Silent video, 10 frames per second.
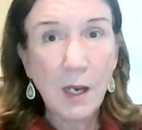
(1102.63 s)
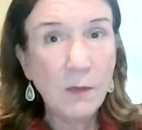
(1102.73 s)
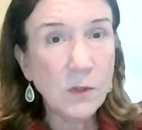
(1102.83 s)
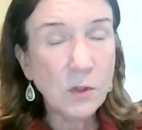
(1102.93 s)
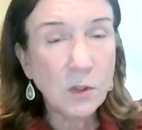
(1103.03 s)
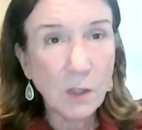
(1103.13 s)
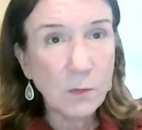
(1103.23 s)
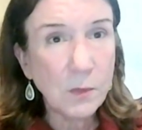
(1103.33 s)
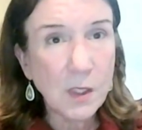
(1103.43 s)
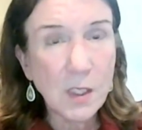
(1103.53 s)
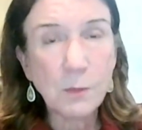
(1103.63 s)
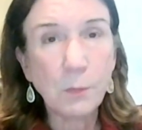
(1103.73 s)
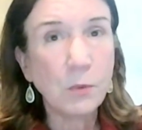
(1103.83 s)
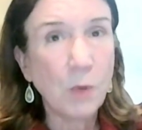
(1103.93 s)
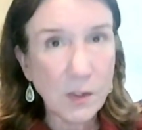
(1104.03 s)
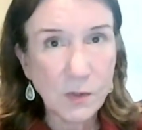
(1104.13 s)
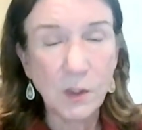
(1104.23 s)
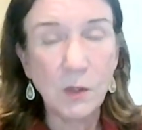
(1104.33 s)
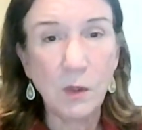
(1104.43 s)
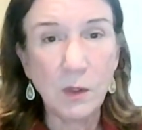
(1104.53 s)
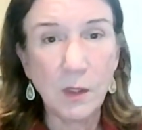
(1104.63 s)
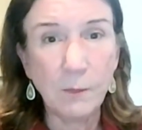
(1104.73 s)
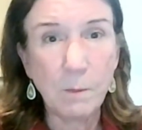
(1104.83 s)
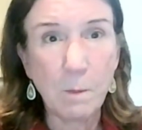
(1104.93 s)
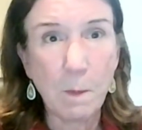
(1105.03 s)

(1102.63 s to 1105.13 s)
And the mm. government is prosecuting them.